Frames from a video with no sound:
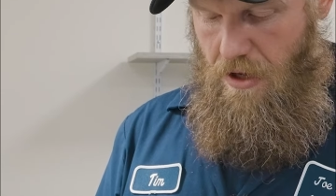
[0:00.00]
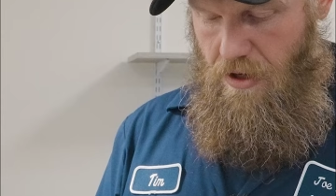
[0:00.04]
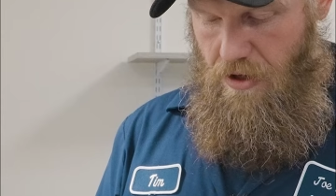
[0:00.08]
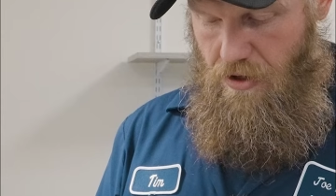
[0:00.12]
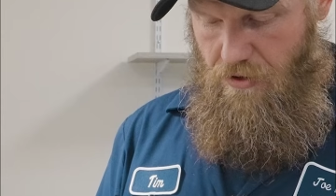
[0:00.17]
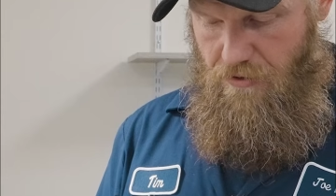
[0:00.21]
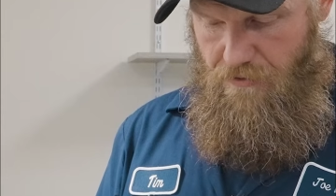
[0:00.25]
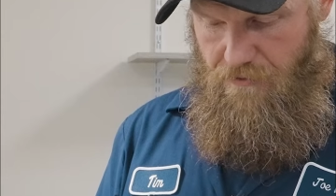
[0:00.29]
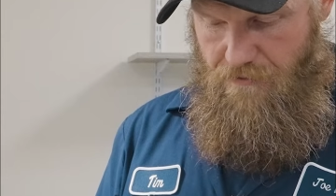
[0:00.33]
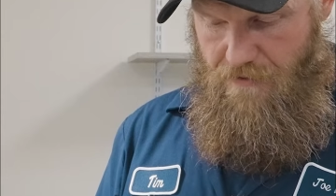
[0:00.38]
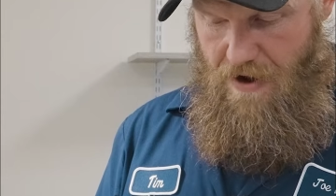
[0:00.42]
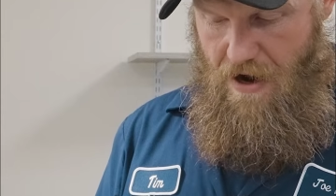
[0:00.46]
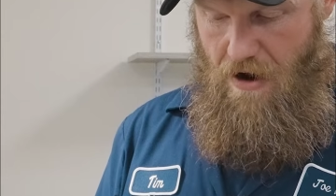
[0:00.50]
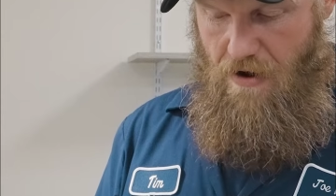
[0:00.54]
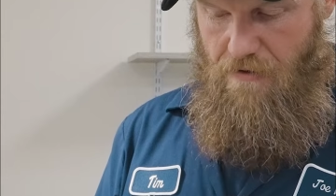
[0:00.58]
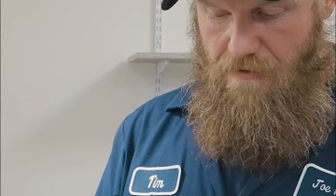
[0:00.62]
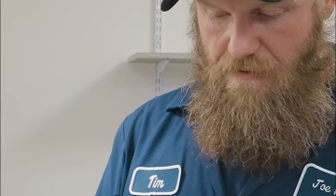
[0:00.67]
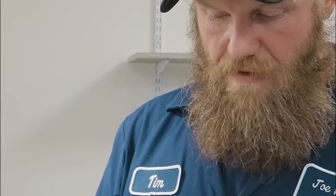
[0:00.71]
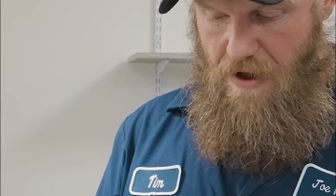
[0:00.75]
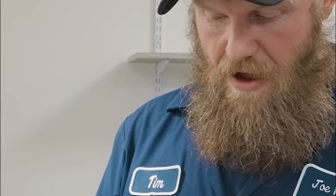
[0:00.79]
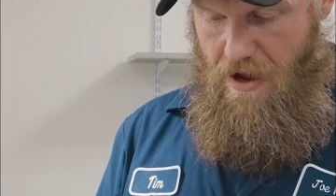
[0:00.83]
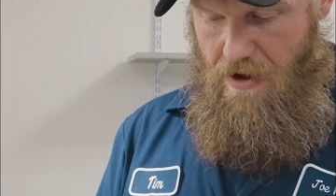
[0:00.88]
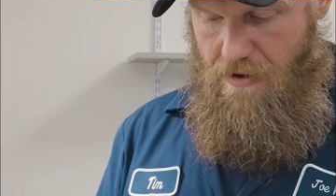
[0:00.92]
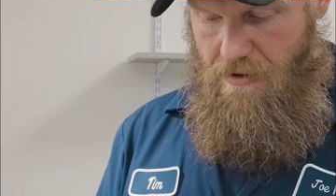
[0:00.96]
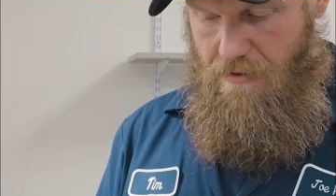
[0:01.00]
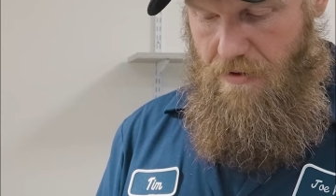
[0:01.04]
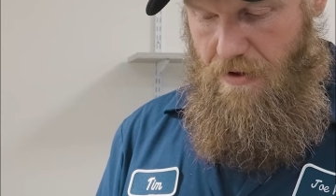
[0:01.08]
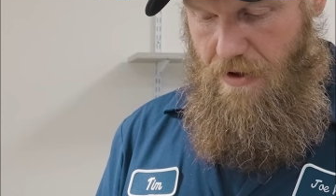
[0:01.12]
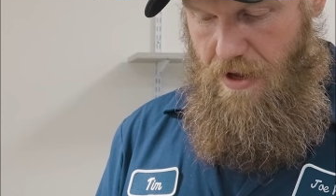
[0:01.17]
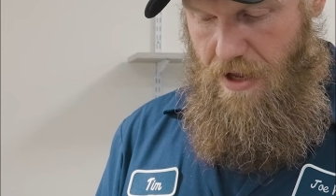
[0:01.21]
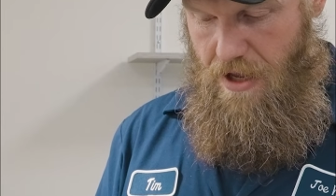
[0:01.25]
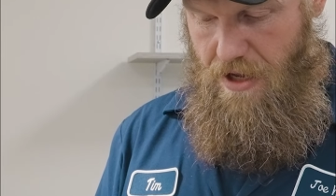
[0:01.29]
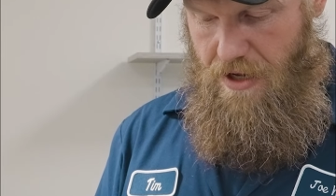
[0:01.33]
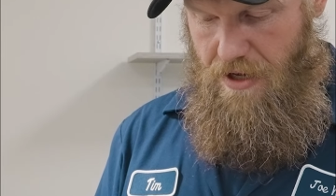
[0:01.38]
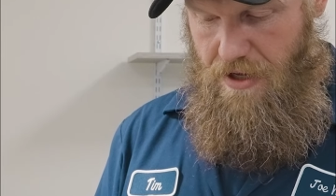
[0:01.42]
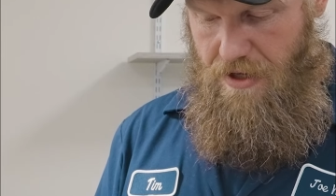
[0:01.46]
You've verified
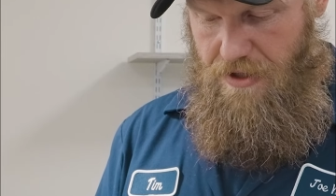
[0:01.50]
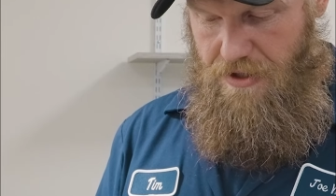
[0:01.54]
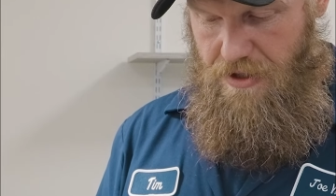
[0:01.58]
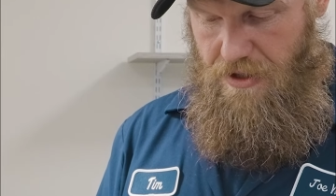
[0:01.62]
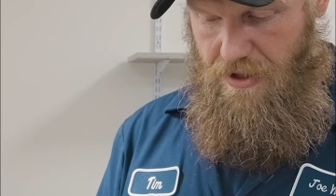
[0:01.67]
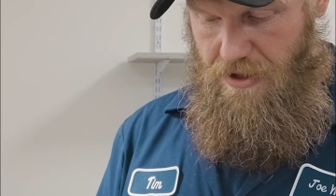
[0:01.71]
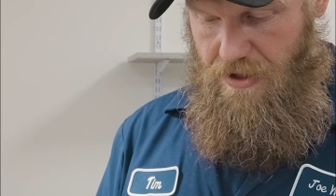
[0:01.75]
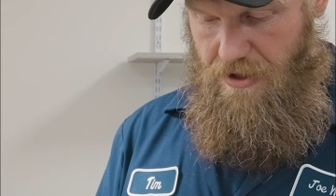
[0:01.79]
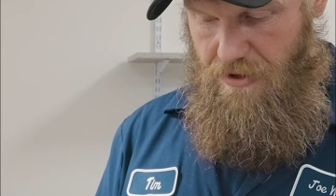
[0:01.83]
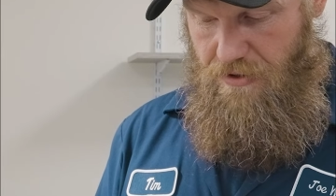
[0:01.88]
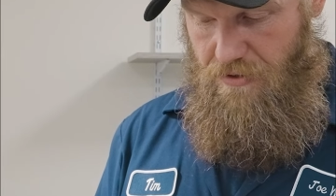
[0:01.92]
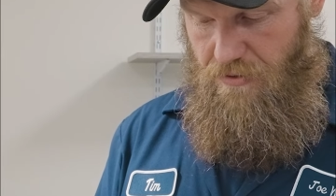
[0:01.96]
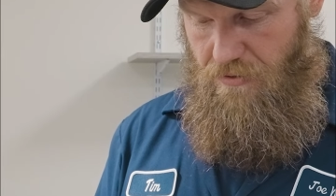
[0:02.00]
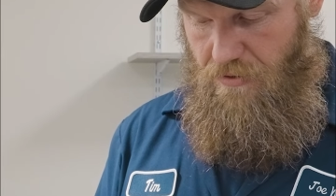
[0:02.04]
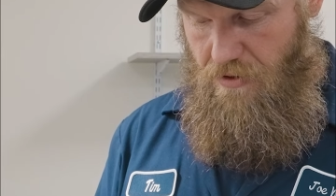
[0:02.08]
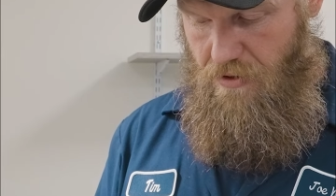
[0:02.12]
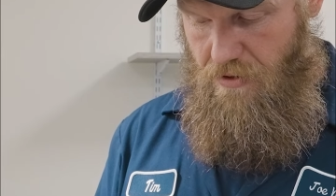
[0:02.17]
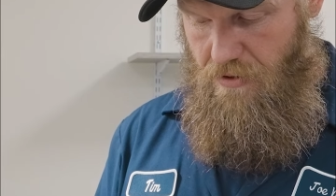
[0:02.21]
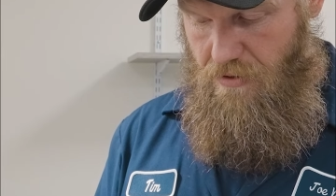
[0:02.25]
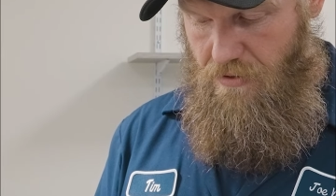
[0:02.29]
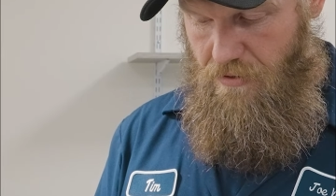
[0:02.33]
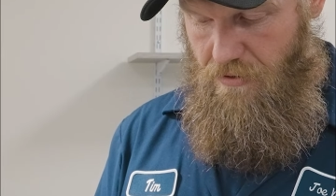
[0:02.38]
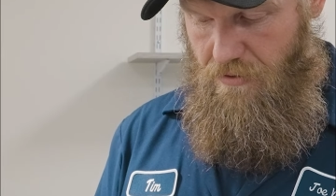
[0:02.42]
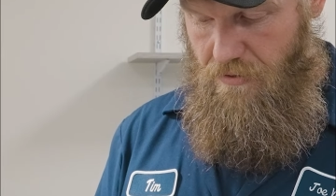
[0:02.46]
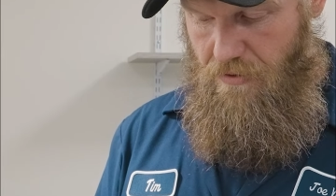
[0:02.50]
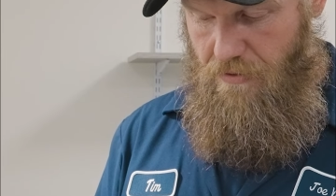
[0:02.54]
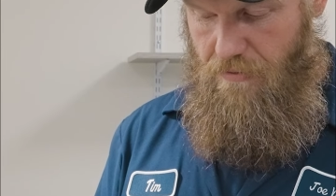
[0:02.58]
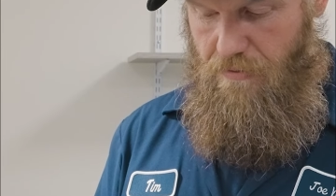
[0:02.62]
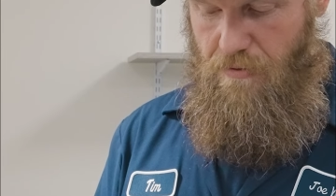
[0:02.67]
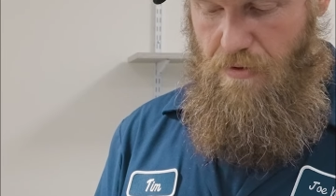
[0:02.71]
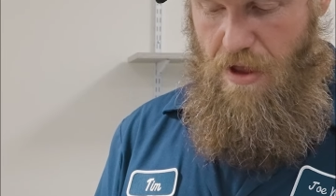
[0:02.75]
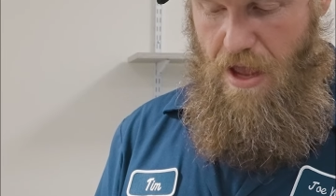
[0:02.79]
ignition control,